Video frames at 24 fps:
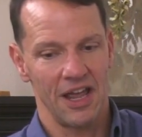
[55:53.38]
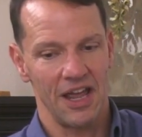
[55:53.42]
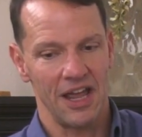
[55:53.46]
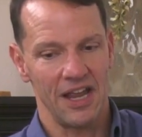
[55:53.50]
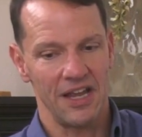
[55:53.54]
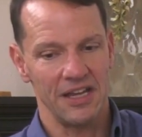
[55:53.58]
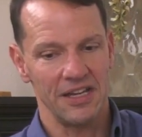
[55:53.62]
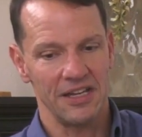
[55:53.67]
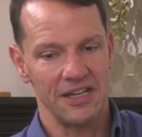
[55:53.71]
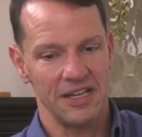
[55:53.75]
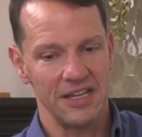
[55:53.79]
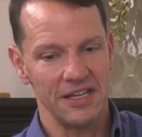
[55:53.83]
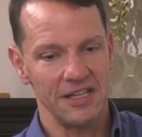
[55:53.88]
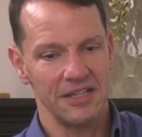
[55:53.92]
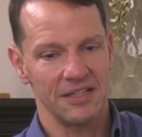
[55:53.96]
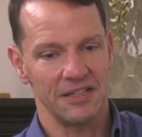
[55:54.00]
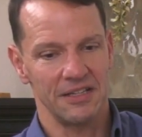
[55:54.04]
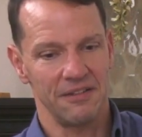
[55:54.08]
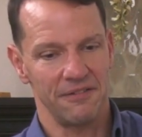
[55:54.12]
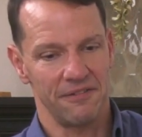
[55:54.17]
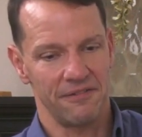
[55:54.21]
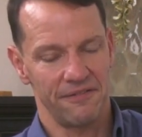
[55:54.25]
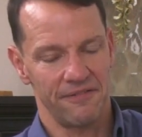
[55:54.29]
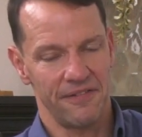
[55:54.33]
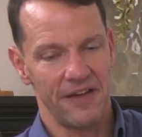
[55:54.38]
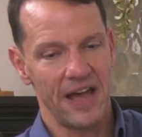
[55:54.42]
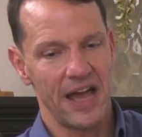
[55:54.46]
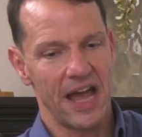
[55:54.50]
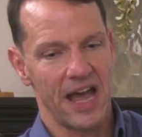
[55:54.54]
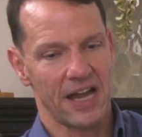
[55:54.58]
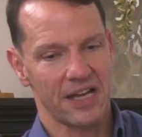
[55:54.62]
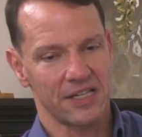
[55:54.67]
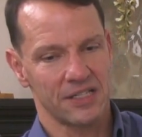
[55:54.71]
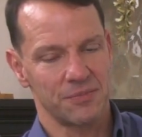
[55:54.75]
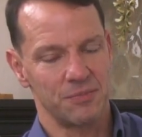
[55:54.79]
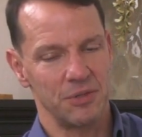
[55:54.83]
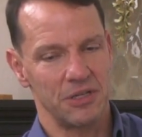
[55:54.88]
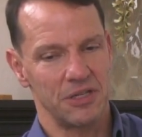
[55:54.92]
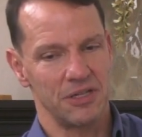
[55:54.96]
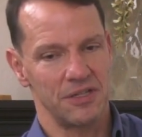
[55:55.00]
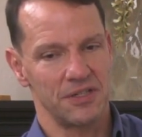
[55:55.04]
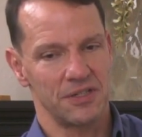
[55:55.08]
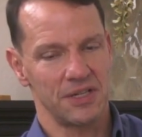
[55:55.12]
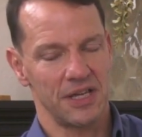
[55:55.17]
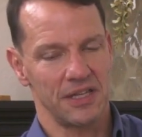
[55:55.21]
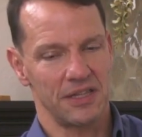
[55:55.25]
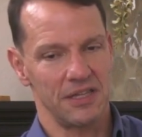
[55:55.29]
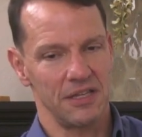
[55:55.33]
and get the facts,
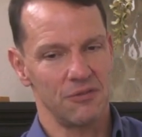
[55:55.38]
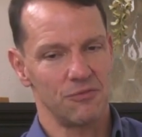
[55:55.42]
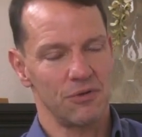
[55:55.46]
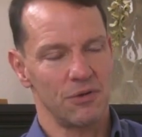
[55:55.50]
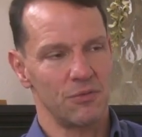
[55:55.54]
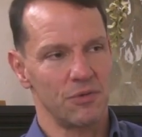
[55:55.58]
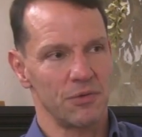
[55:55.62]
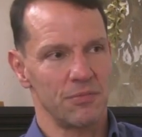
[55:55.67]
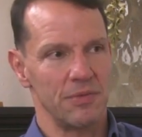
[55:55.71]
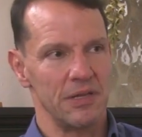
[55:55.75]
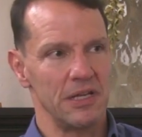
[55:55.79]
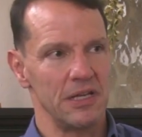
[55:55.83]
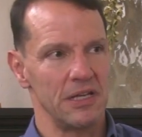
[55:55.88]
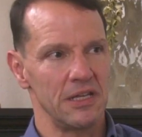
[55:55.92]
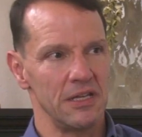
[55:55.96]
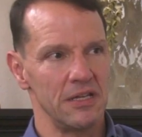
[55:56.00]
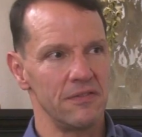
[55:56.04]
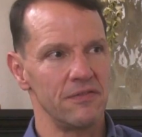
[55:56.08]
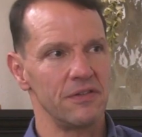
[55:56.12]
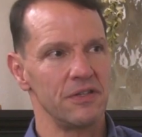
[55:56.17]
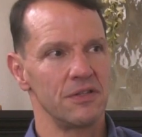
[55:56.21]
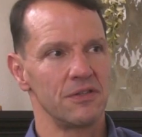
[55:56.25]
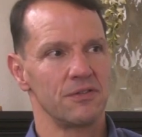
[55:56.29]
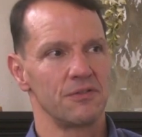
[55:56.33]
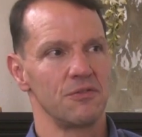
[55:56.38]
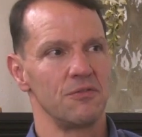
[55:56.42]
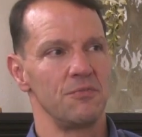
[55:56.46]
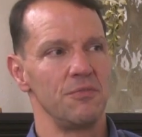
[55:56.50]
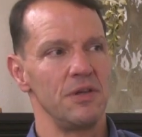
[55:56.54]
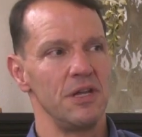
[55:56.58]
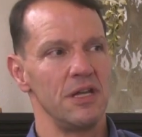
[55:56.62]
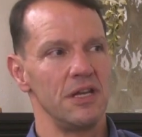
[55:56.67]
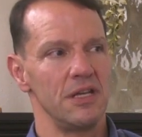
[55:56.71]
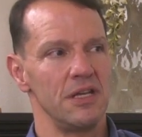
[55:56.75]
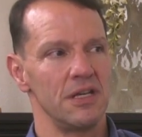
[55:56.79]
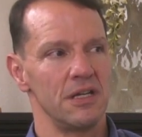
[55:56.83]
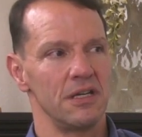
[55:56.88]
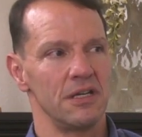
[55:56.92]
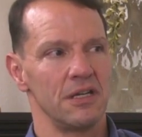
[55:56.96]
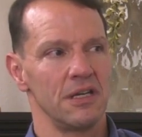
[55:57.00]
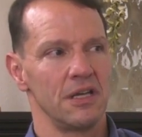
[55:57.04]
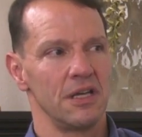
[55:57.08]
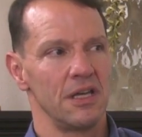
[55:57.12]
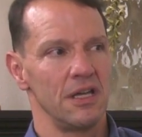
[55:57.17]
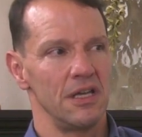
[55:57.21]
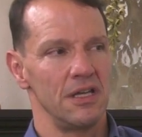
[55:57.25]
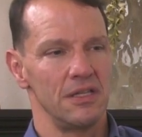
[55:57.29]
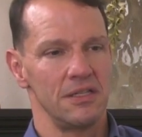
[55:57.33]
because I think what we're being given through media
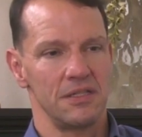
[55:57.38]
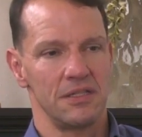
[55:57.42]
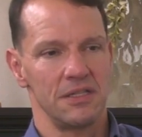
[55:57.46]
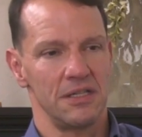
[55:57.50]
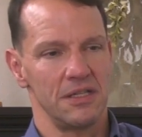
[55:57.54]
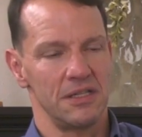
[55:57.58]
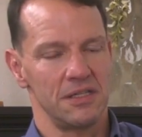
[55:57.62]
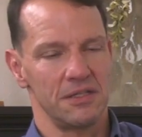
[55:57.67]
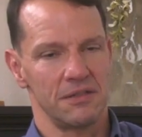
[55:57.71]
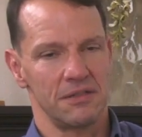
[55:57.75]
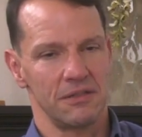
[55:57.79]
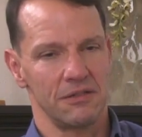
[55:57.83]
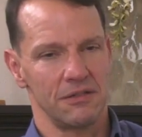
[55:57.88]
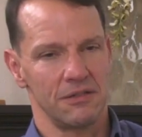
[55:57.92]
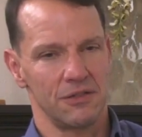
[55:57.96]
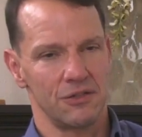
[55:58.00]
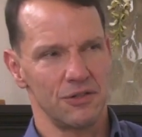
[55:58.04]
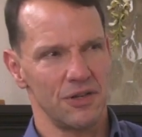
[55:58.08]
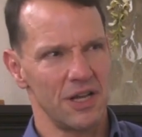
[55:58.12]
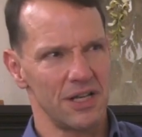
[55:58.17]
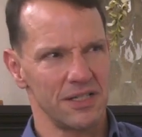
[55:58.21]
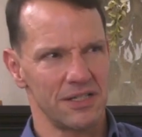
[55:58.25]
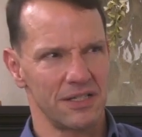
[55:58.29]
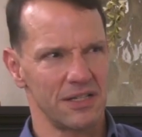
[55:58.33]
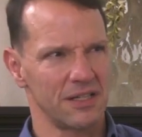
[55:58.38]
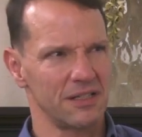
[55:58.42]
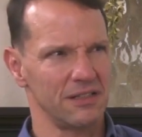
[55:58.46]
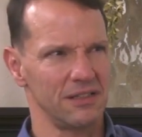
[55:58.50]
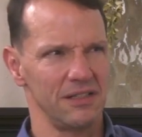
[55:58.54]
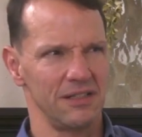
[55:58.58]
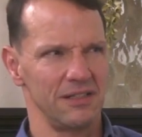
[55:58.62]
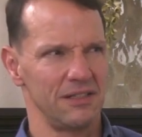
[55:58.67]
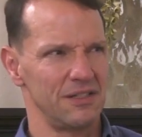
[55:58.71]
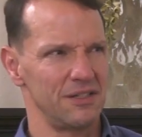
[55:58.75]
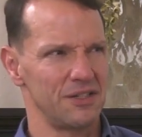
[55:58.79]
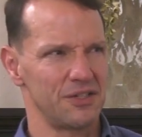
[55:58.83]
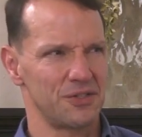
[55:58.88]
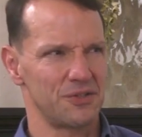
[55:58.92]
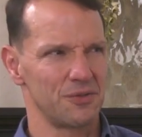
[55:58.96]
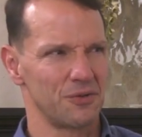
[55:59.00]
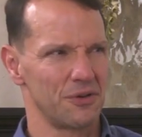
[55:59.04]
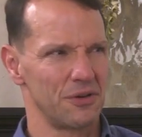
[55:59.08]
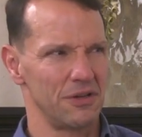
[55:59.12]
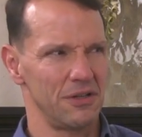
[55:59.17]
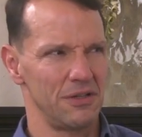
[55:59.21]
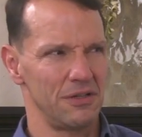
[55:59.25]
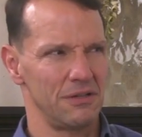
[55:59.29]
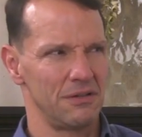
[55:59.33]
is drastically
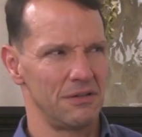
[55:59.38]
distorted.